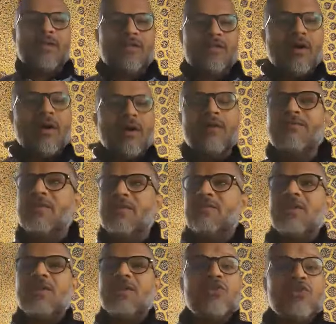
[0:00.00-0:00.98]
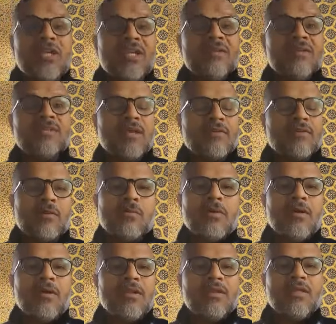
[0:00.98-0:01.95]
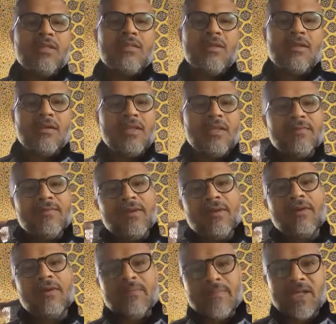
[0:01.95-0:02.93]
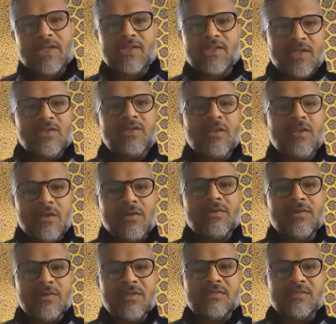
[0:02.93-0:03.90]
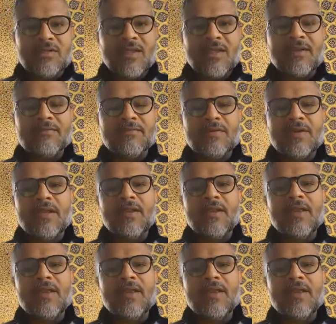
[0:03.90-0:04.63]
it's obvious that dreams have a quality that even our imagination doesn't have, right?